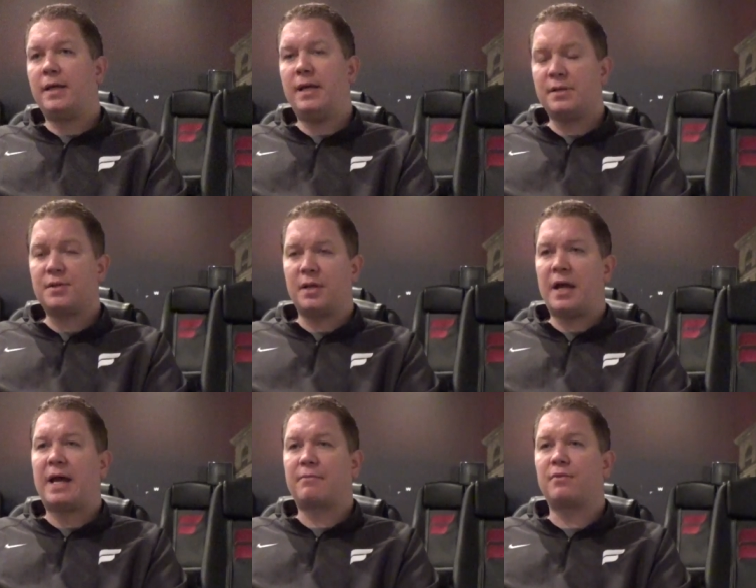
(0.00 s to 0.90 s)
He has a
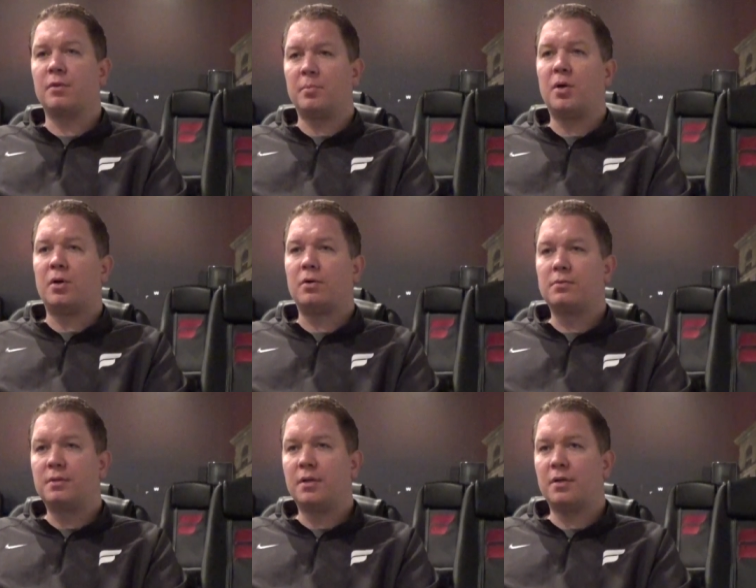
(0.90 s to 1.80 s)
knack for the
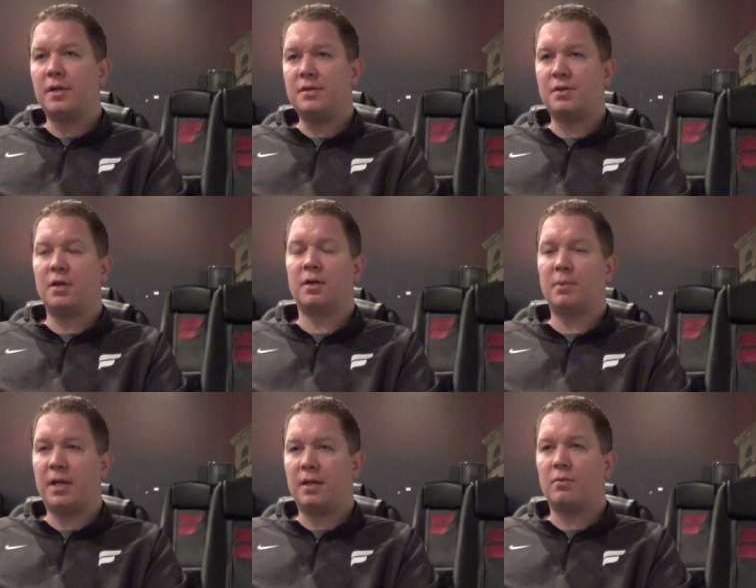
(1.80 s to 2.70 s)
ball. You know, he's a young
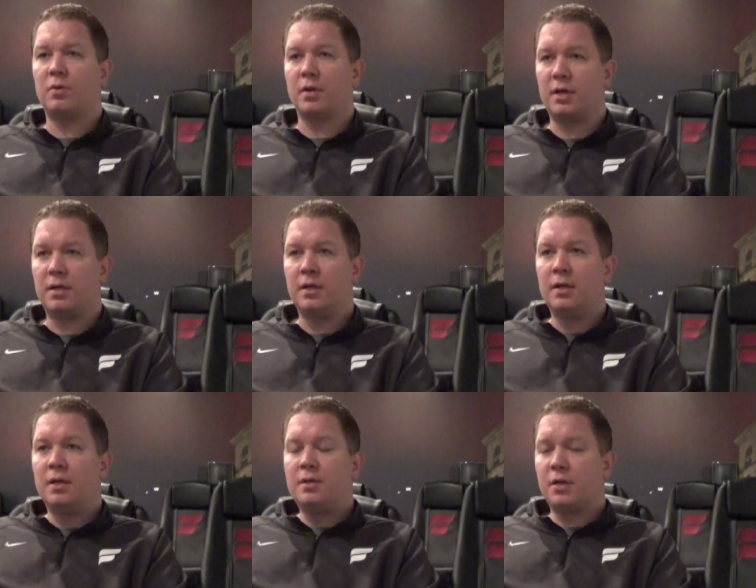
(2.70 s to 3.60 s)
man that really
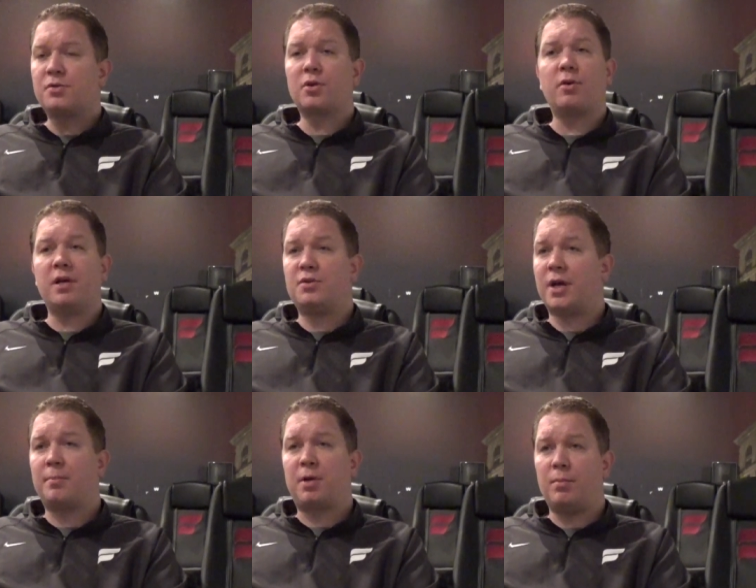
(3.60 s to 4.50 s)
does a great
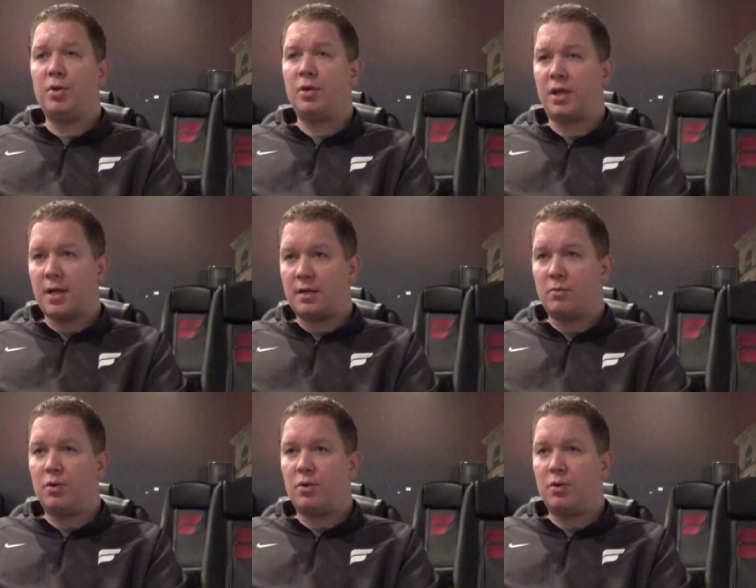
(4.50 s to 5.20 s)
job communicating.